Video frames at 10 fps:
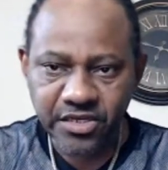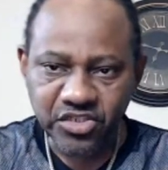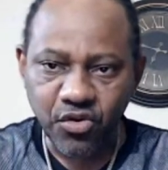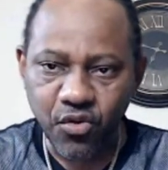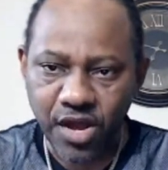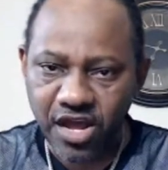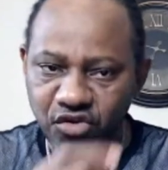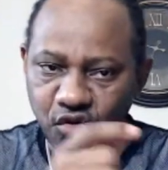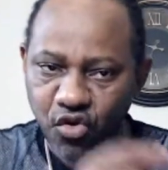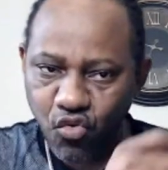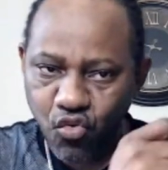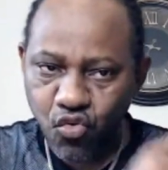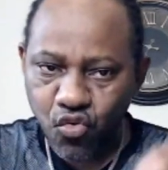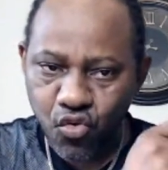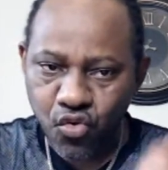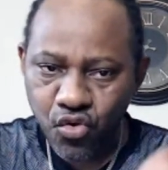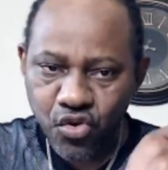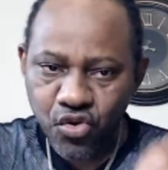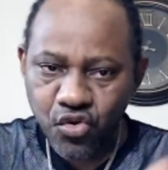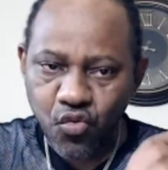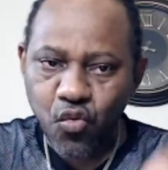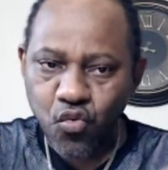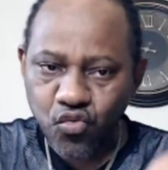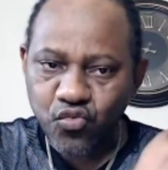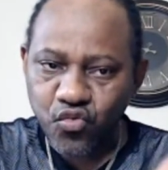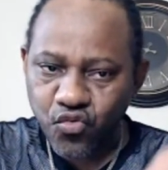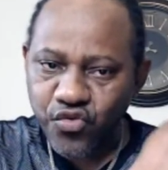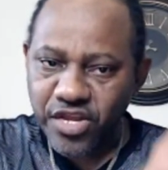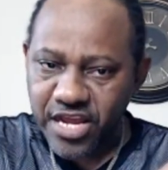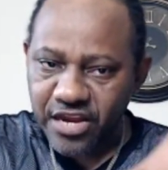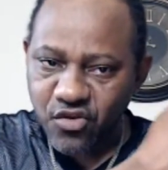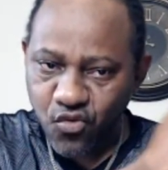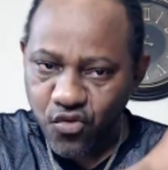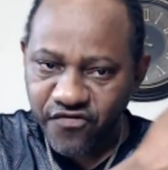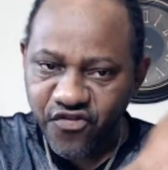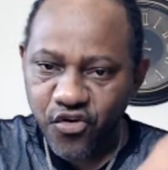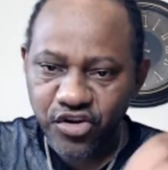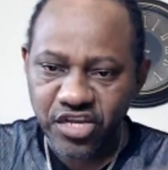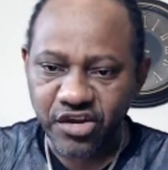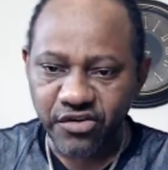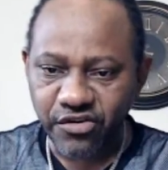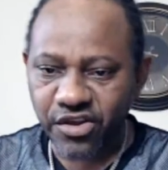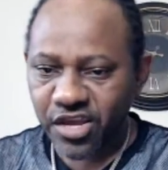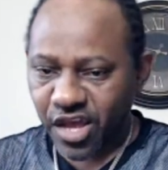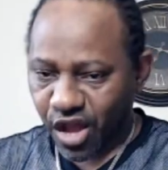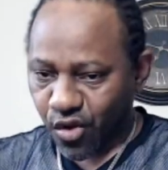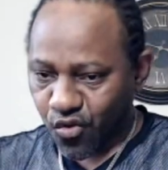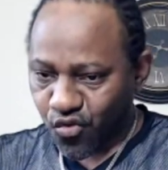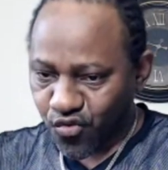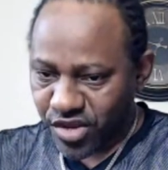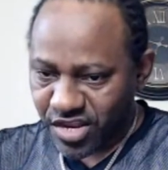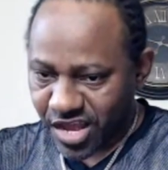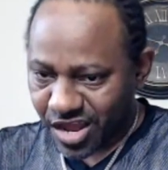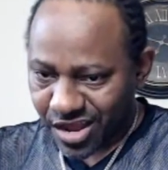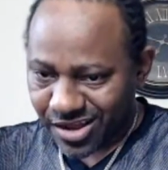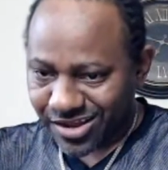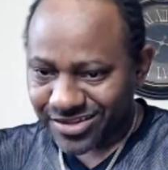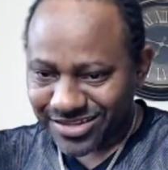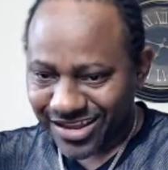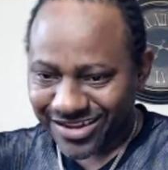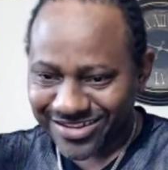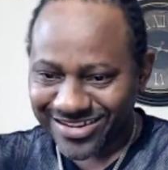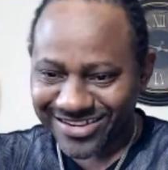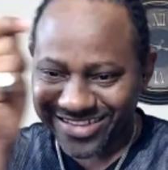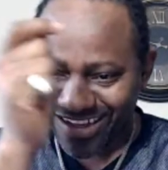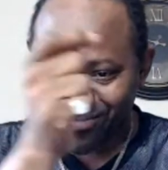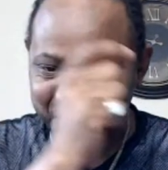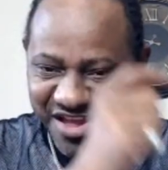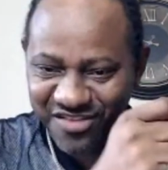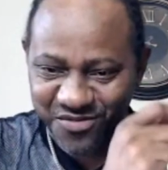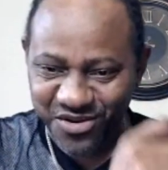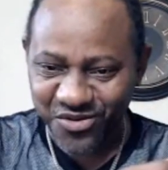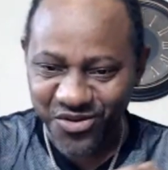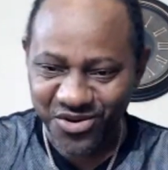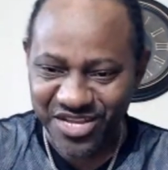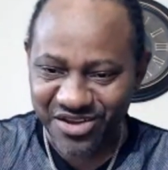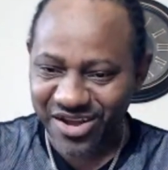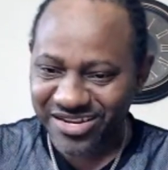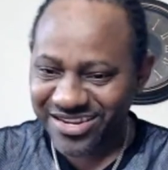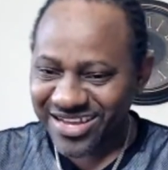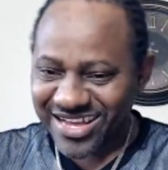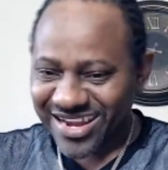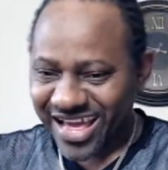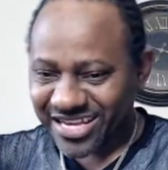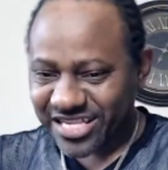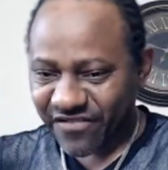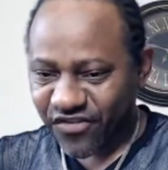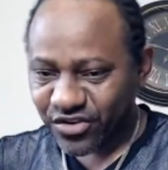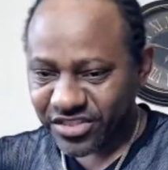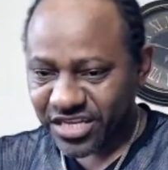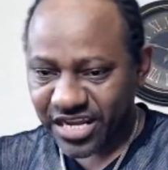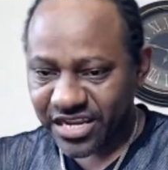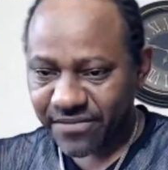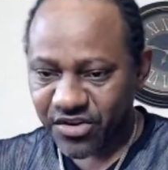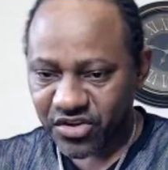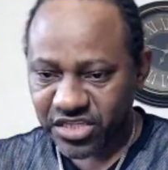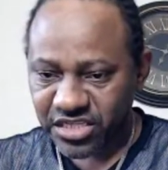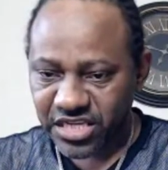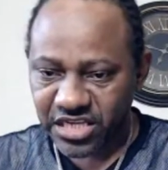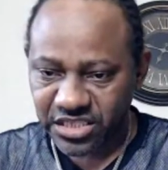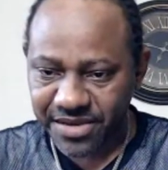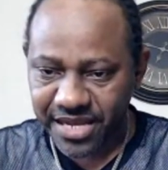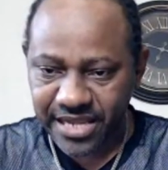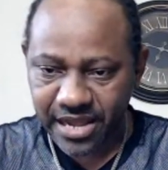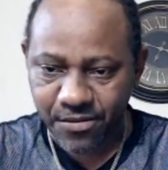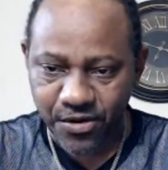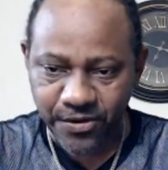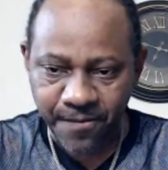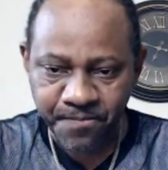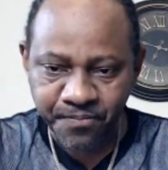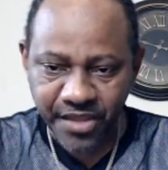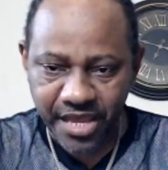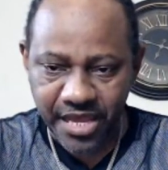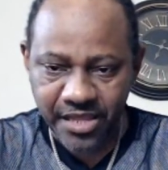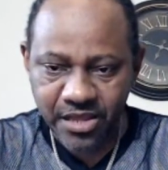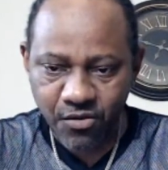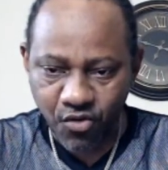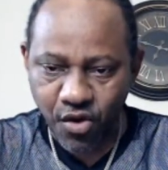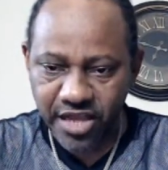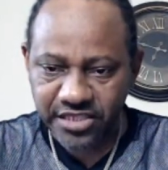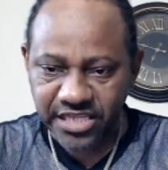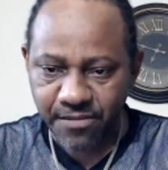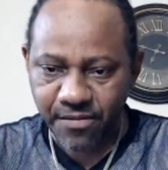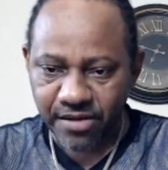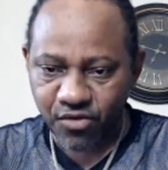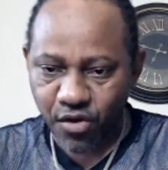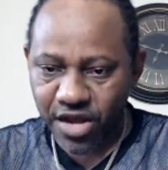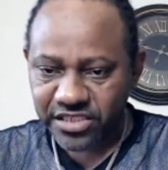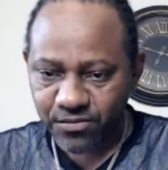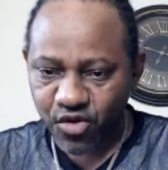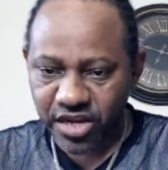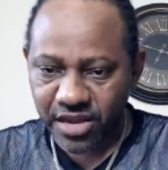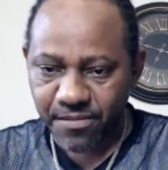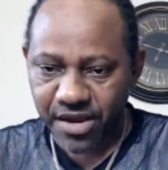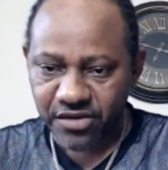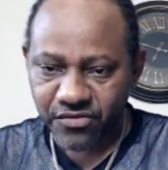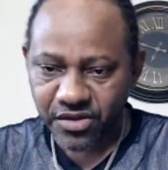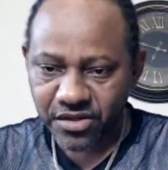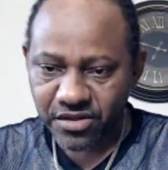So we want to know who really are the wolf around here. Or who really are taking the taxpayers' money around here. And like it's a fun thing and them little thing there. You see me I talk about? Eh? We want to see them, man. We want to see more of them, man.